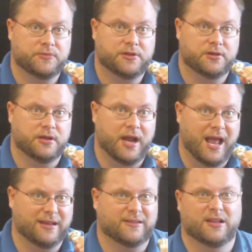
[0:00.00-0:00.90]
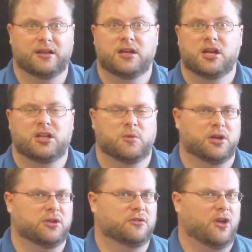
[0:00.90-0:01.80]
Good. Excellent. You
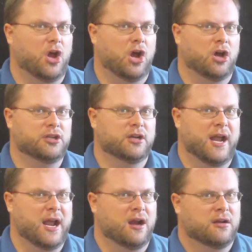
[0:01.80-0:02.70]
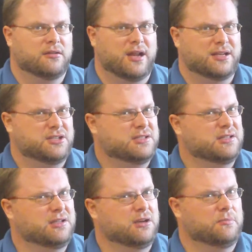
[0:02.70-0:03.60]
want to use all your air, not just a
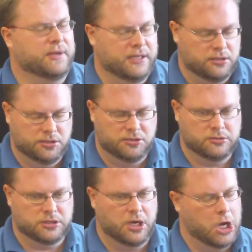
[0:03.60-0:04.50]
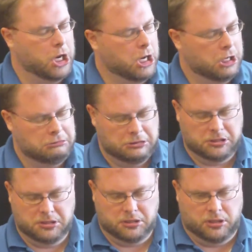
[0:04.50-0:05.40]
little bit. Use it all.
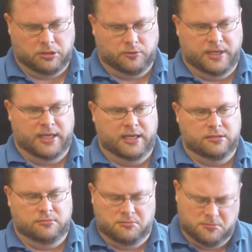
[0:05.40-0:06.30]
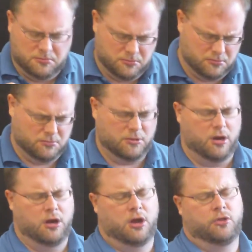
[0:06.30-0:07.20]
All the way in,
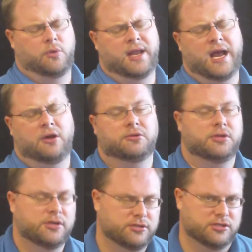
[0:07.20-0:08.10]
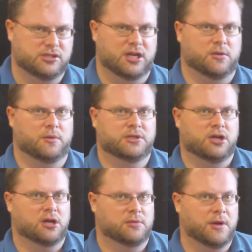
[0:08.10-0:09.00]
all the way out. Just like what we
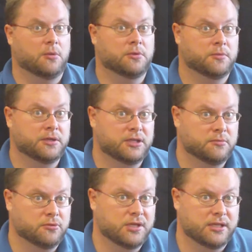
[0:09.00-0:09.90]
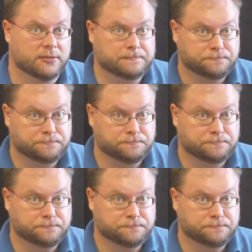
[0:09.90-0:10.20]
talked about when we did breathing.